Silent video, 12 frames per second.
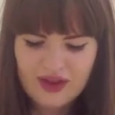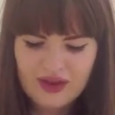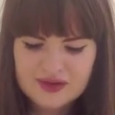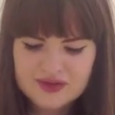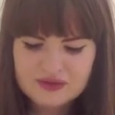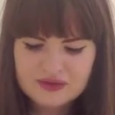
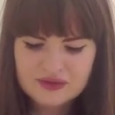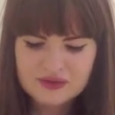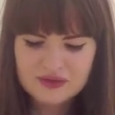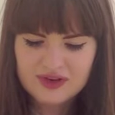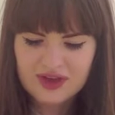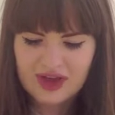So
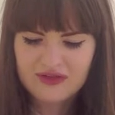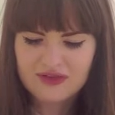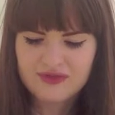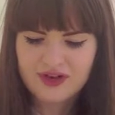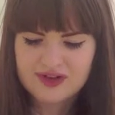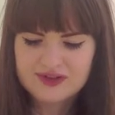
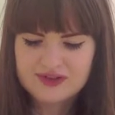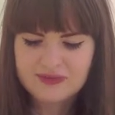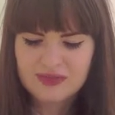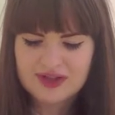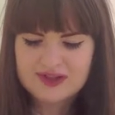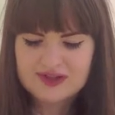the
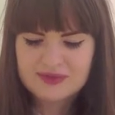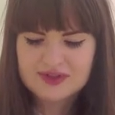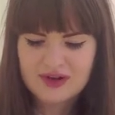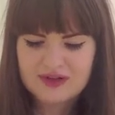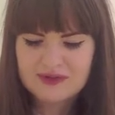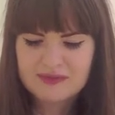first pieces we
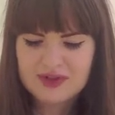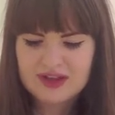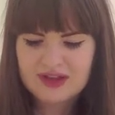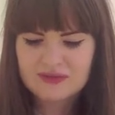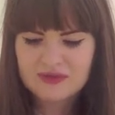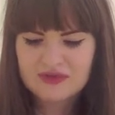started
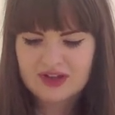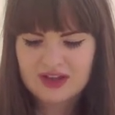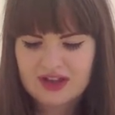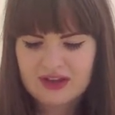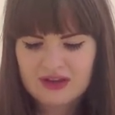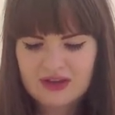making were
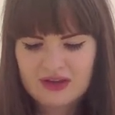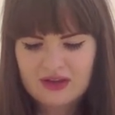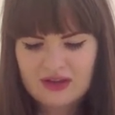really